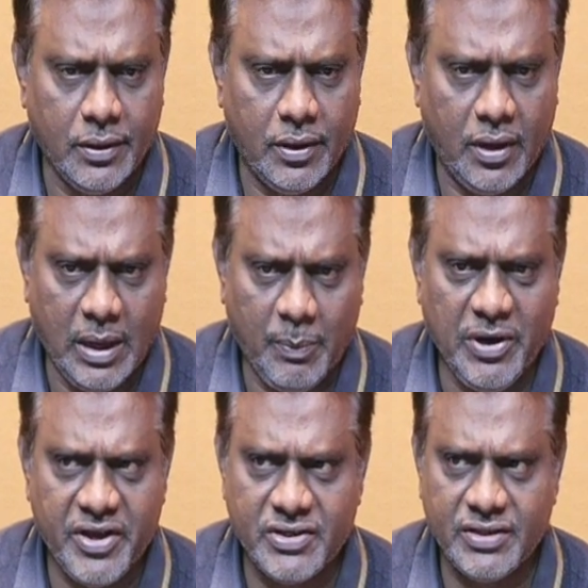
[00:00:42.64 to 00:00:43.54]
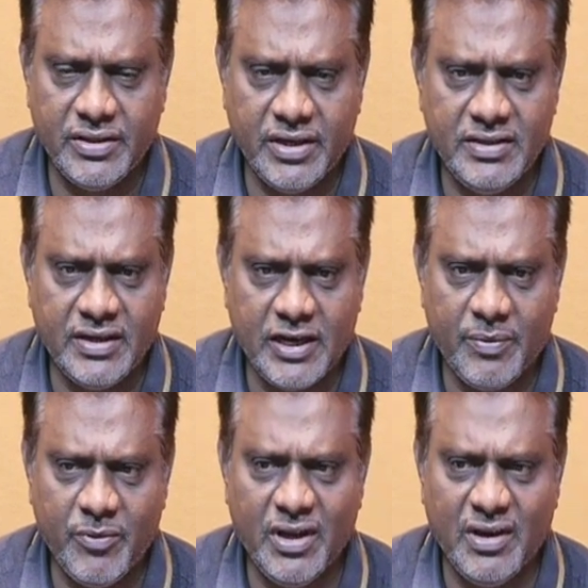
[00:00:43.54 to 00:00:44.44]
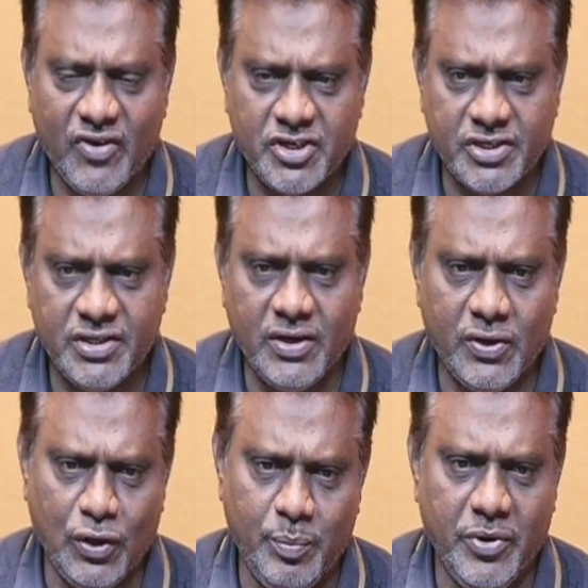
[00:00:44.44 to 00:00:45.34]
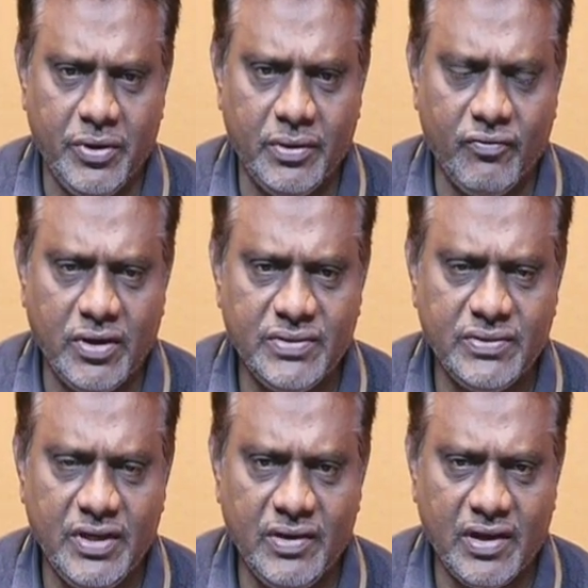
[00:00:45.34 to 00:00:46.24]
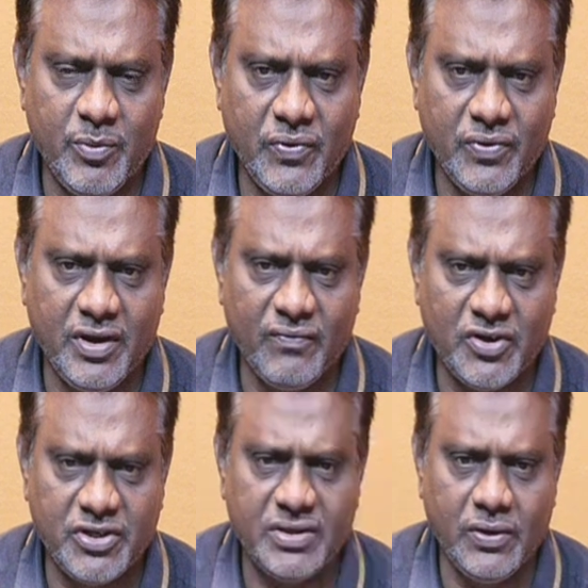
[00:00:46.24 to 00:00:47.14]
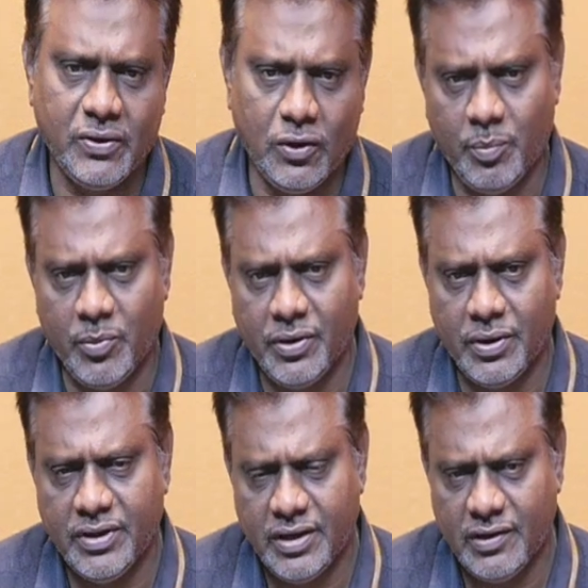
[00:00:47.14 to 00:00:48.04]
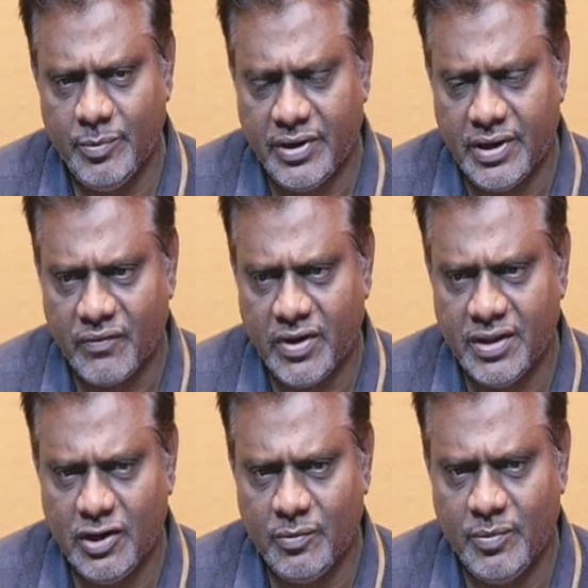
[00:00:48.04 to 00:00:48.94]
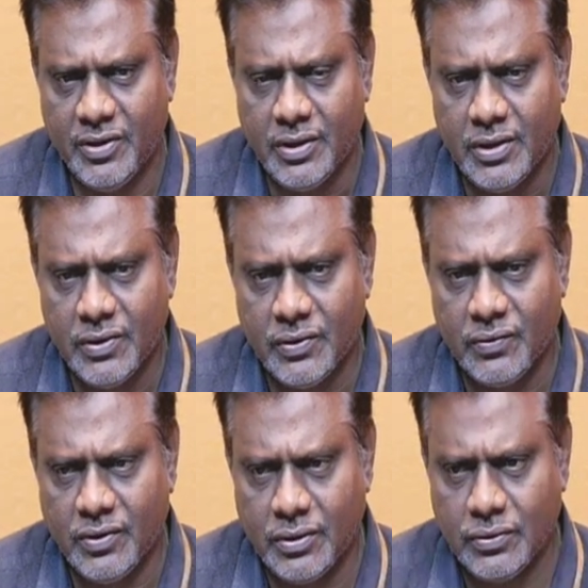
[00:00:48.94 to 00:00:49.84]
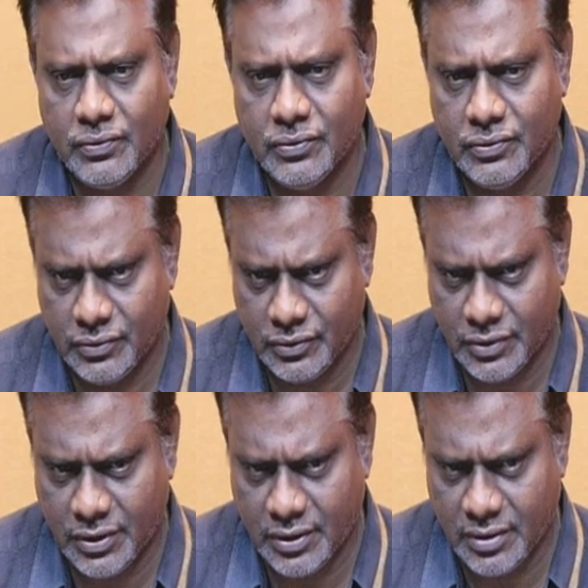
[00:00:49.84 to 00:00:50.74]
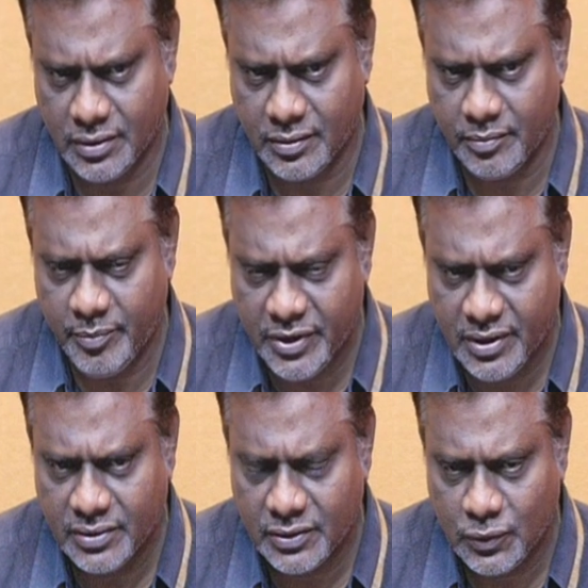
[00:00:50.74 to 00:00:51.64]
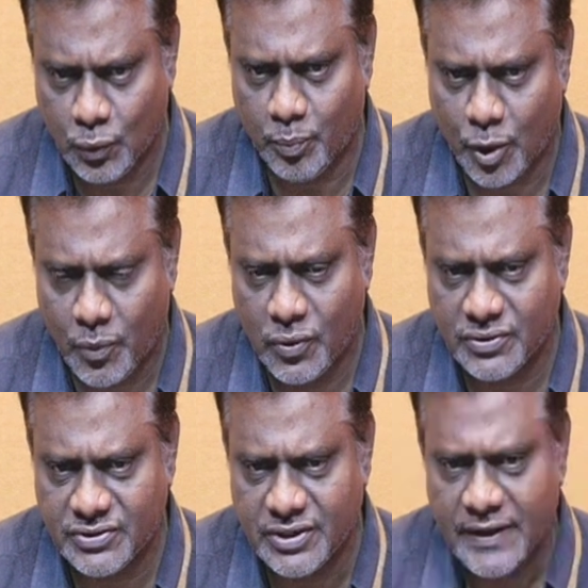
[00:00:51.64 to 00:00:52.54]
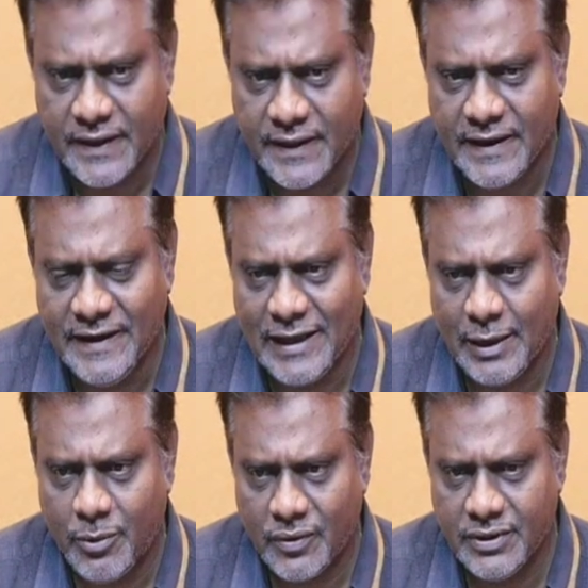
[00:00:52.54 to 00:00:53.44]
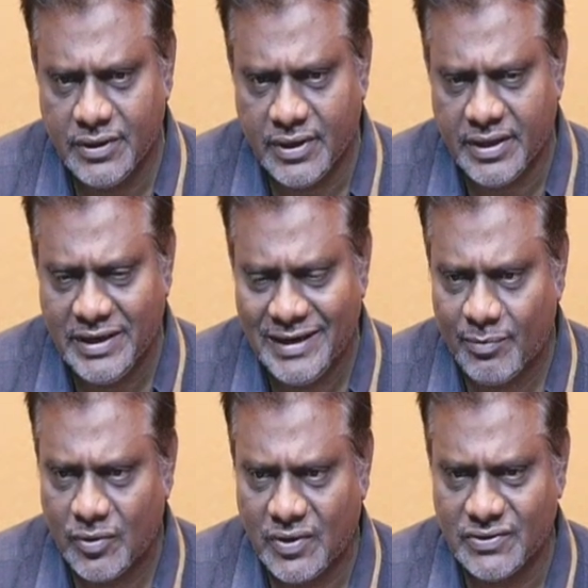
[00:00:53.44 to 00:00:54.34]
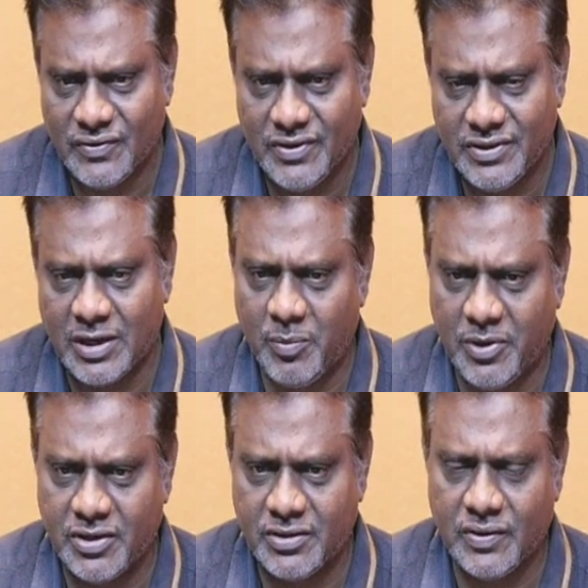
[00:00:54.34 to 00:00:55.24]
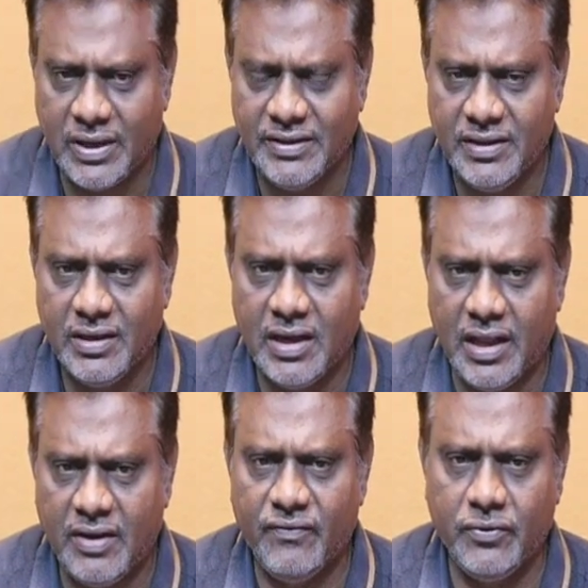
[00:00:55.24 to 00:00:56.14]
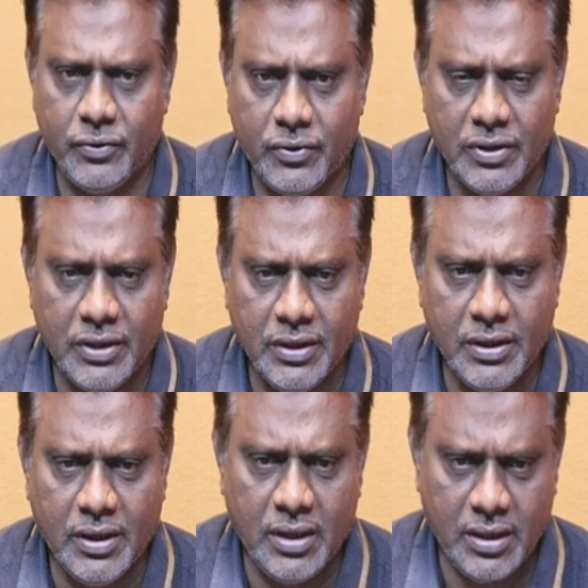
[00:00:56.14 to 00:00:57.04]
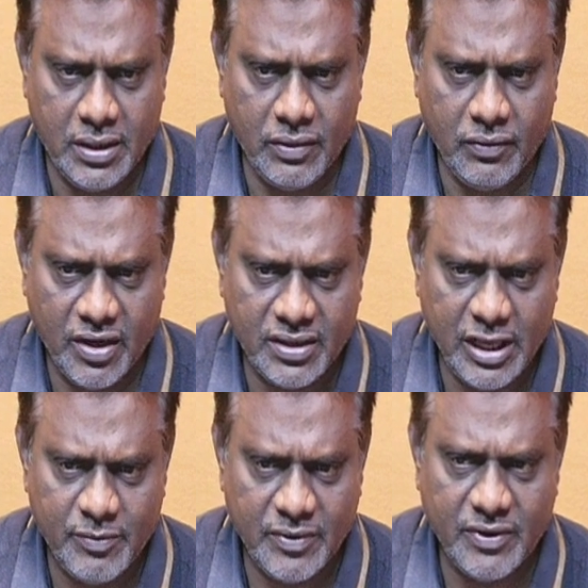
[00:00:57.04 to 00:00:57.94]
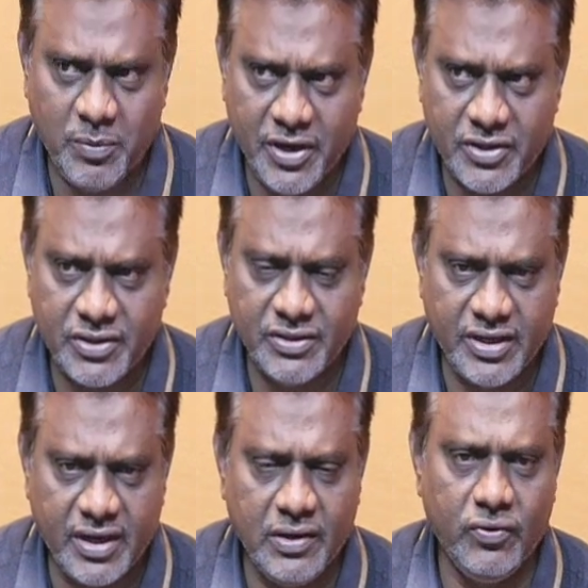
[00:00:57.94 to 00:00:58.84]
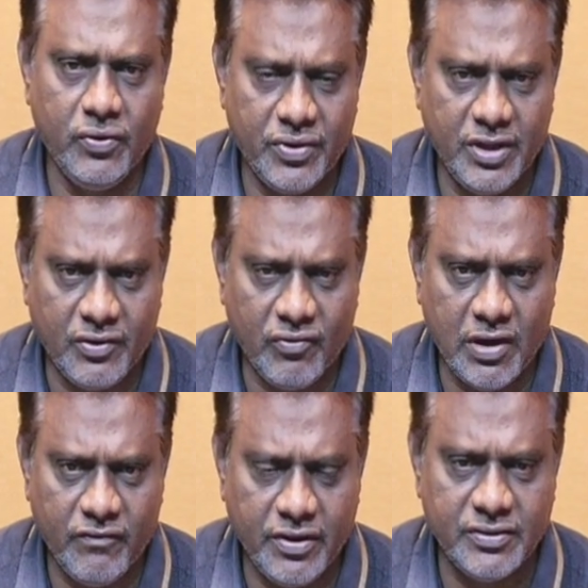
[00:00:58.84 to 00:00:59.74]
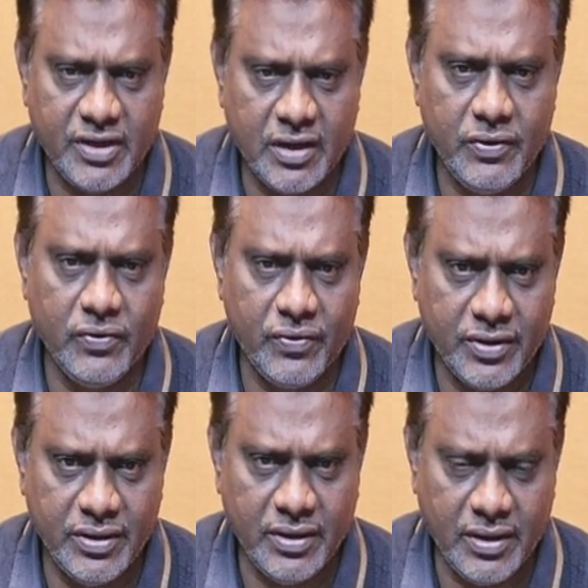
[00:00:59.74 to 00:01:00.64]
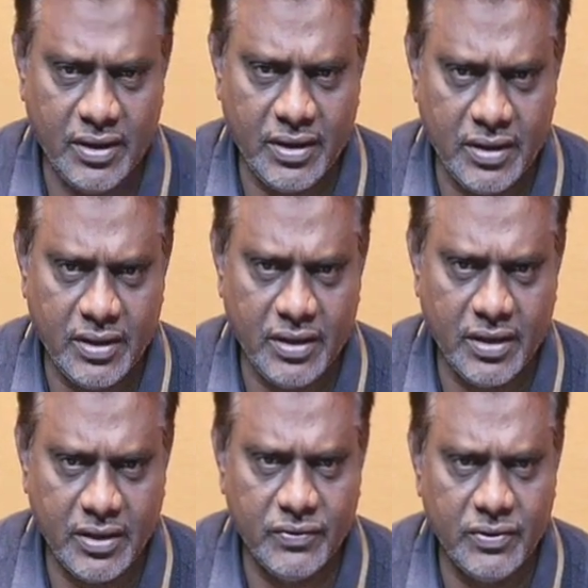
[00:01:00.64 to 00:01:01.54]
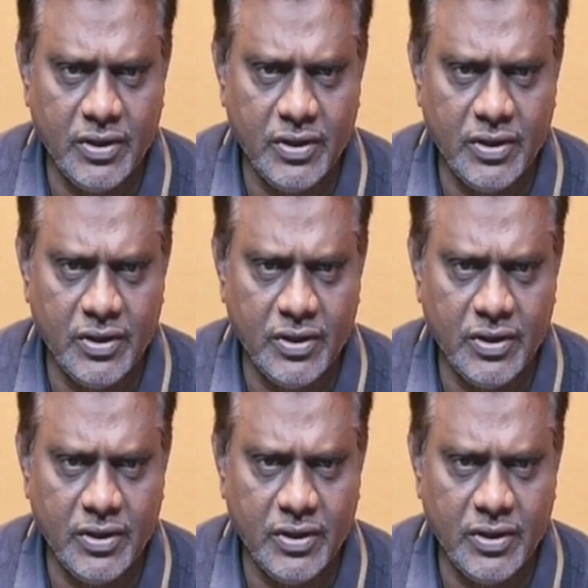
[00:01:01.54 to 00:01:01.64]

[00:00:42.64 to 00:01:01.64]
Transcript: application that is under coming with infrastructure development. Once that is coming with infrastructure development, there will be required, there will be to build, to propose any type of the or civil engineering application. I think all of you know what are the type of the application generally we go to the involving, generally we go to the give